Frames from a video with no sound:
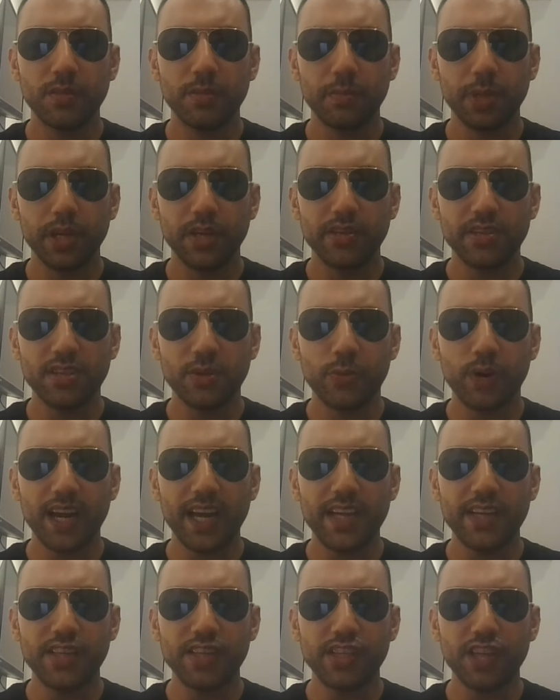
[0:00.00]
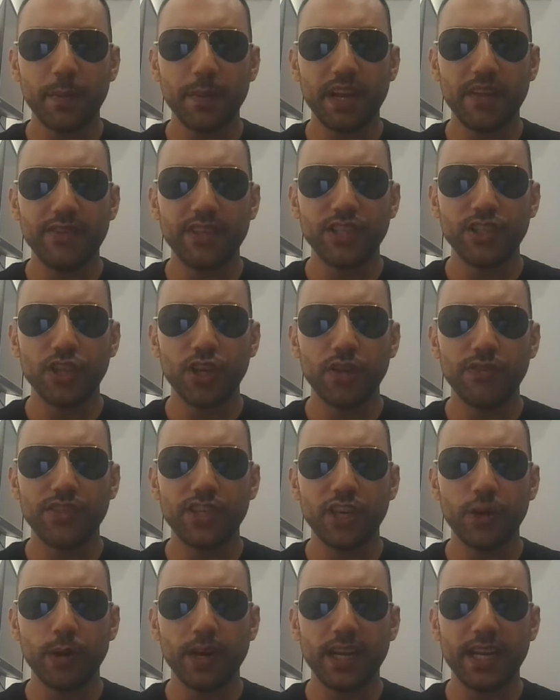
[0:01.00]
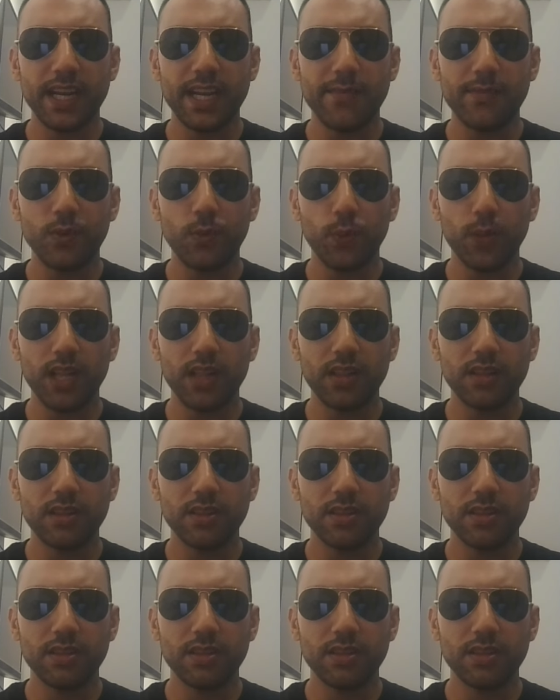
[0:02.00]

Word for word: Because the relationship never served you and it never will.